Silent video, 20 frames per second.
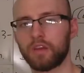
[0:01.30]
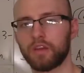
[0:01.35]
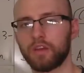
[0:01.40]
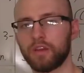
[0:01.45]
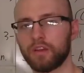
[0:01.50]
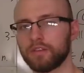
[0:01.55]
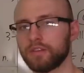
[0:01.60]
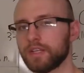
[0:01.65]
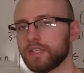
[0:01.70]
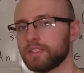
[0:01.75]

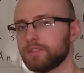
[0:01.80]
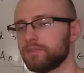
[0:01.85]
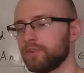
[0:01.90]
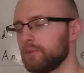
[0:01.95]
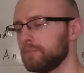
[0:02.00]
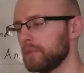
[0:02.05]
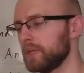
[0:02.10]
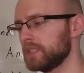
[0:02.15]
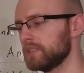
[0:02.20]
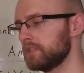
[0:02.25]
Alright, so I
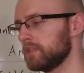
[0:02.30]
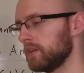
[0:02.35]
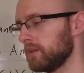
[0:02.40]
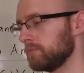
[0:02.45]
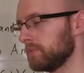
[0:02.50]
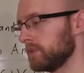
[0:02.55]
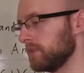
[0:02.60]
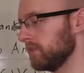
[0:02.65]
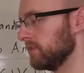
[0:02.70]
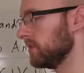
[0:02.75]
messed
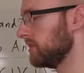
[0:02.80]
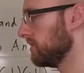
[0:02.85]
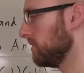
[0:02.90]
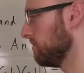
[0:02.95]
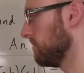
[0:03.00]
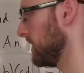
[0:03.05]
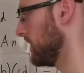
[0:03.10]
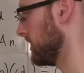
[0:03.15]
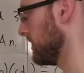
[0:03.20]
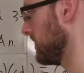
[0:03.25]
up a little
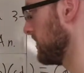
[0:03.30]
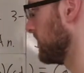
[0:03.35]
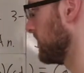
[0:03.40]
bit at the